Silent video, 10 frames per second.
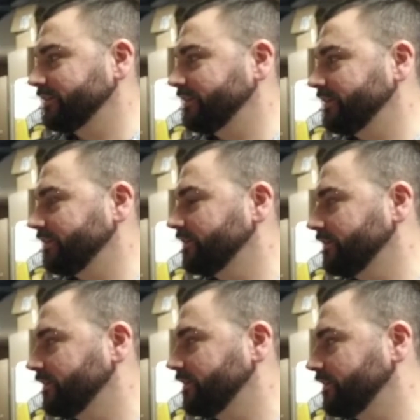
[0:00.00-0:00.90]

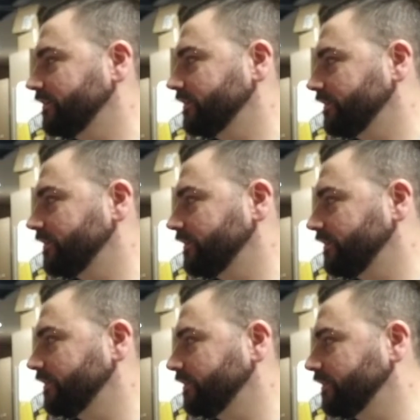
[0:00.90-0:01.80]

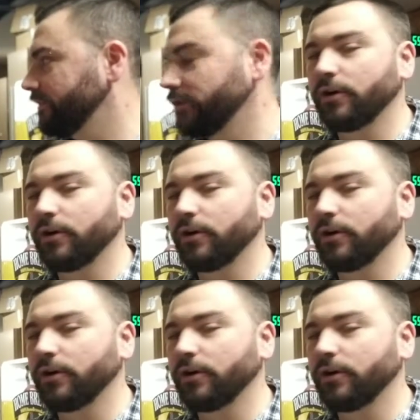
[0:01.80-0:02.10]
(not speaking)